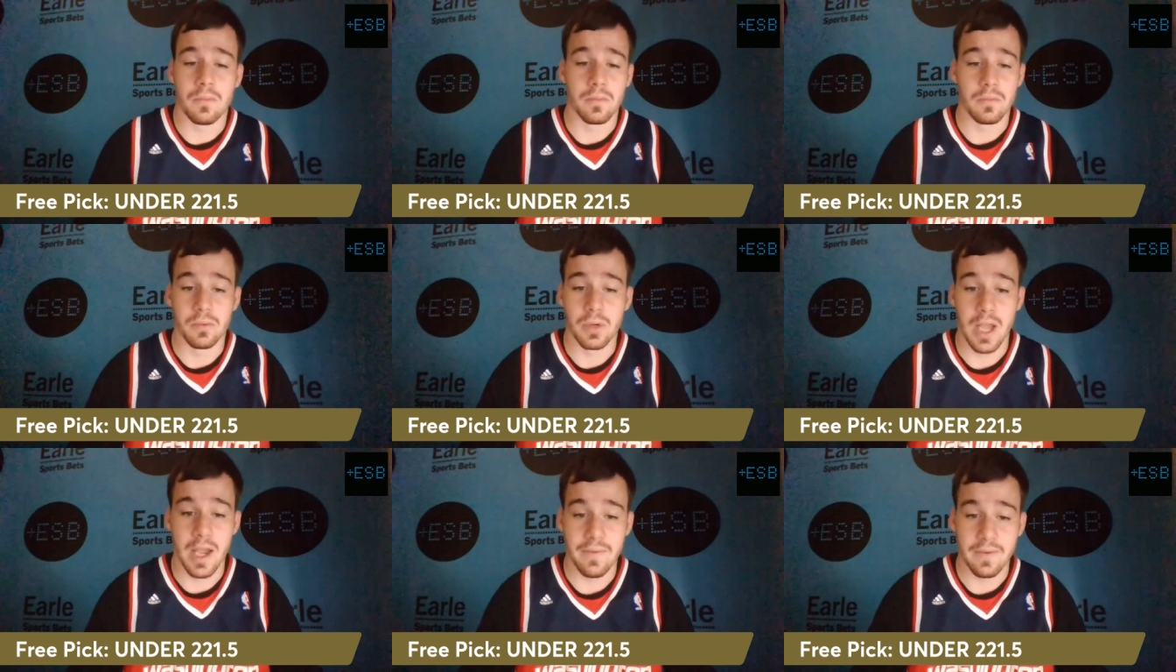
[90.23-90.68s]

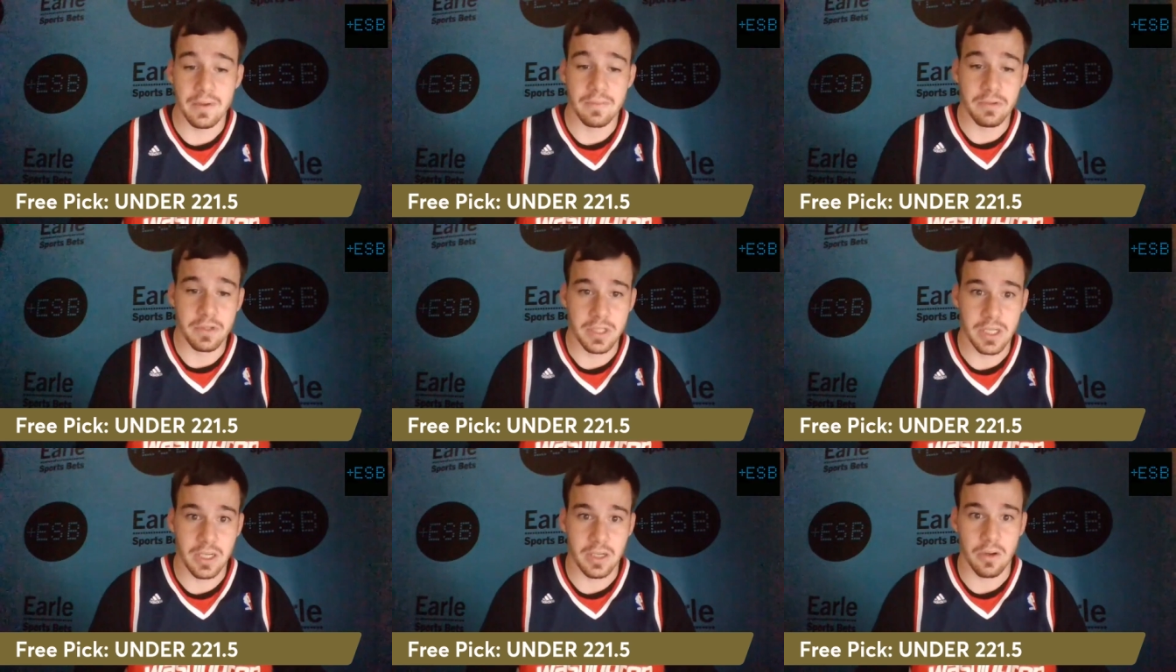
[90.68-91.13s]
We have it
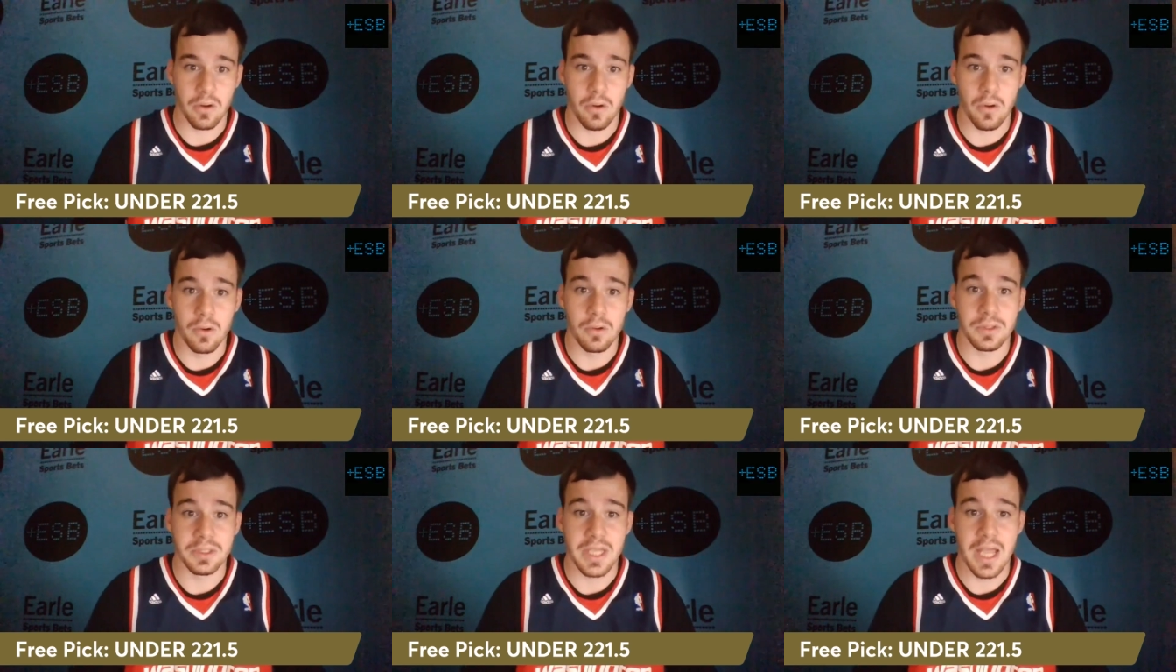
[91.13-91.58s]
projected a
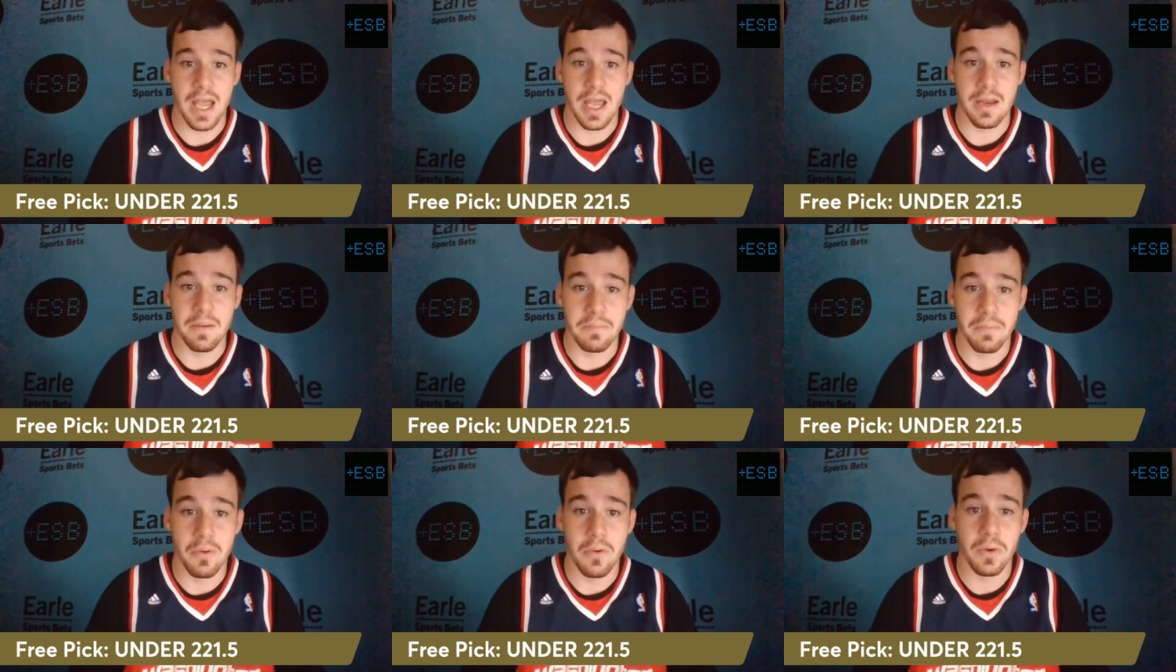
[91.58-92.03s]
whole
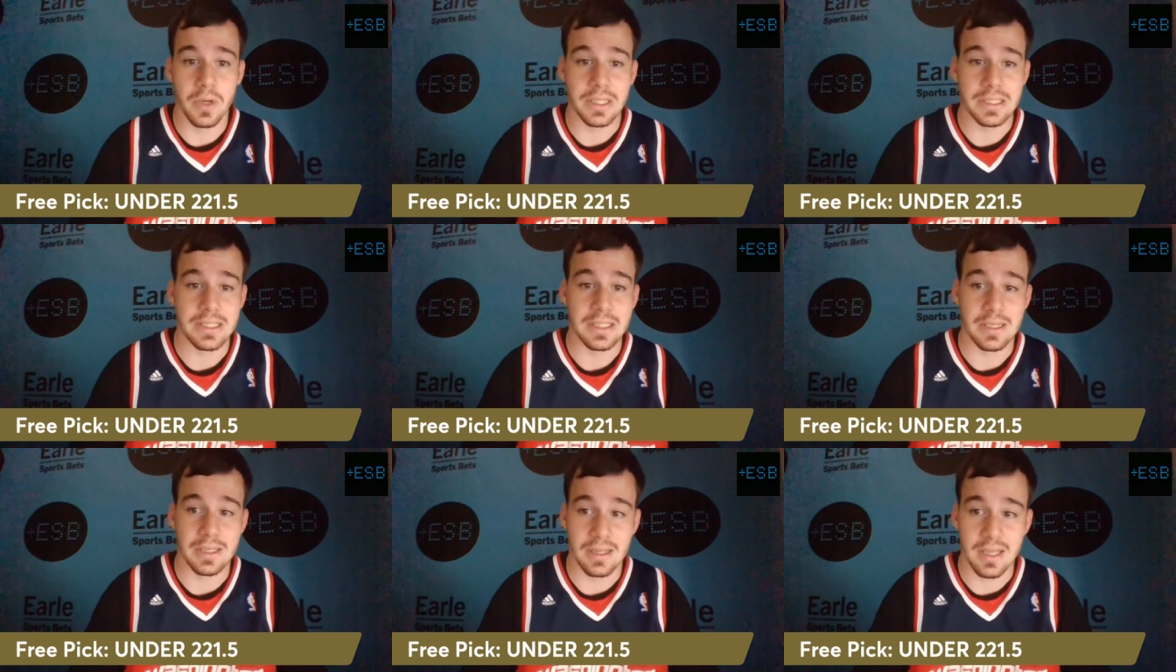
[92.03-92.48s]
10
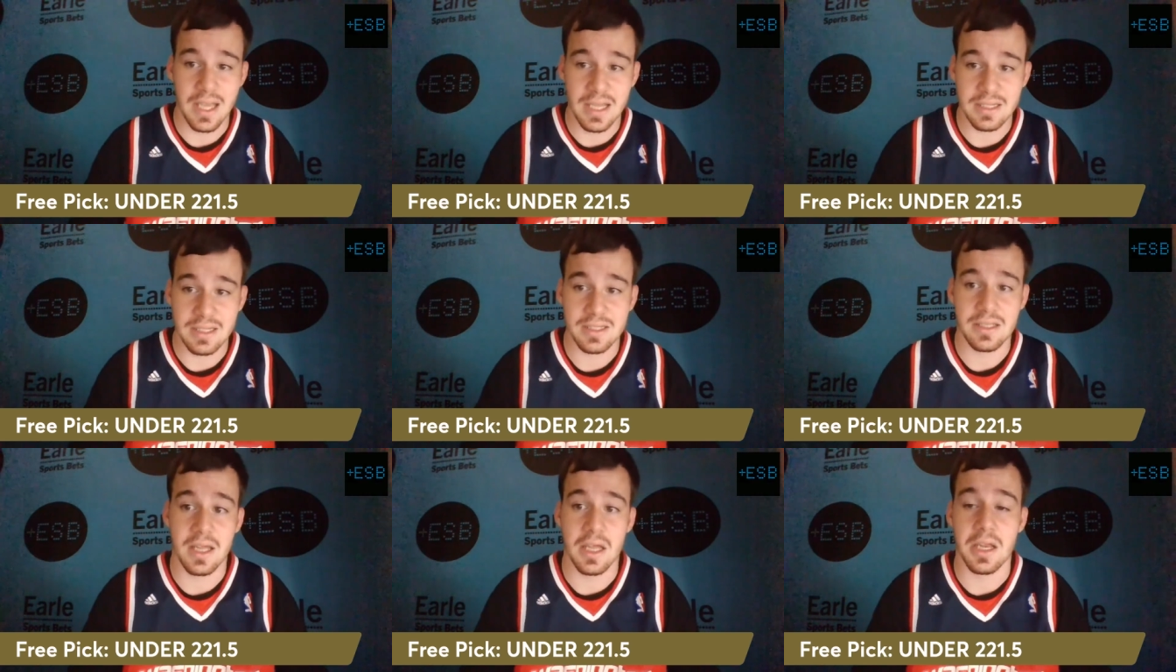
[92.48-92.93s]
points
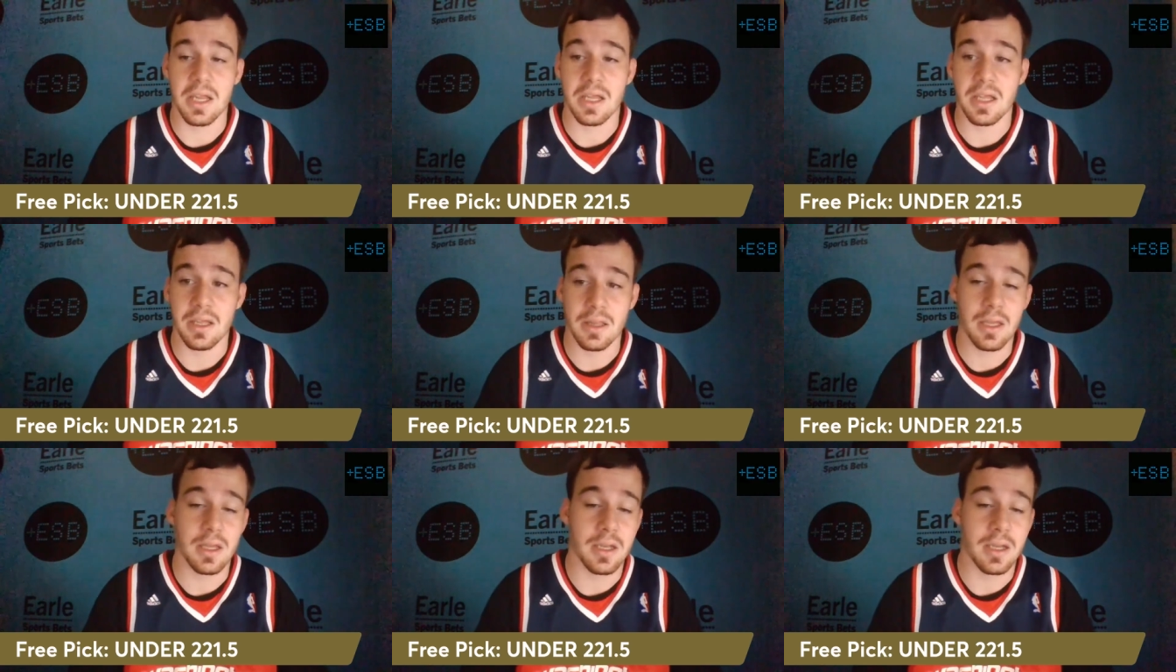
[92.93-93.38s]
less than
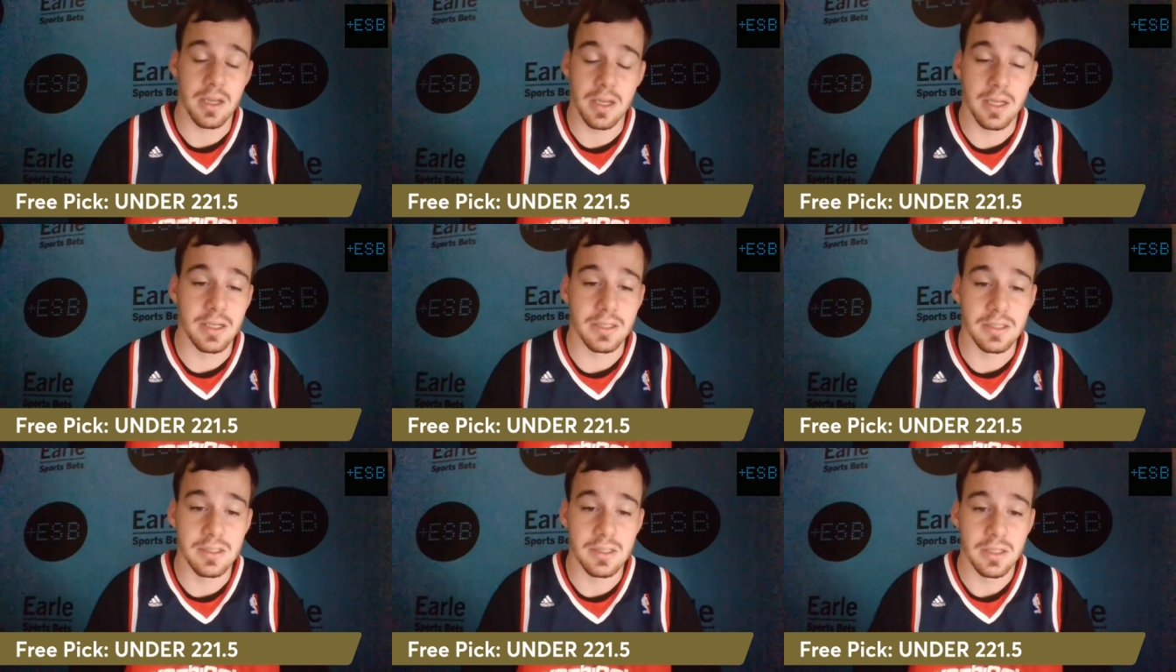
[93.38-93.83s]
it
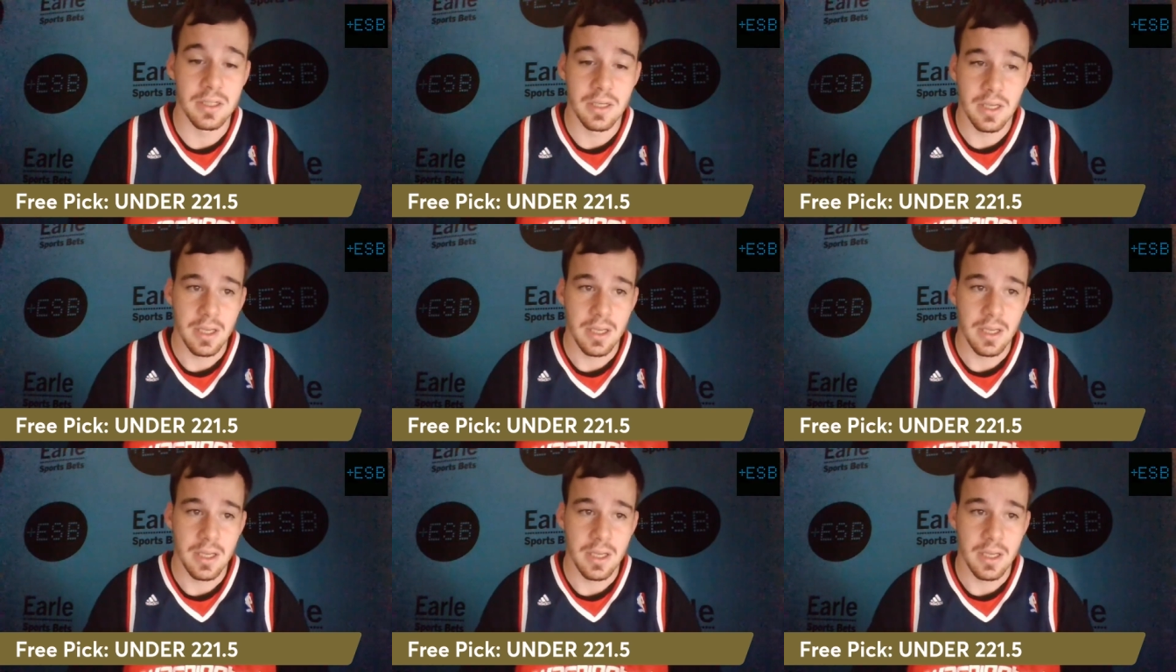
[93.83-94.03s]
is.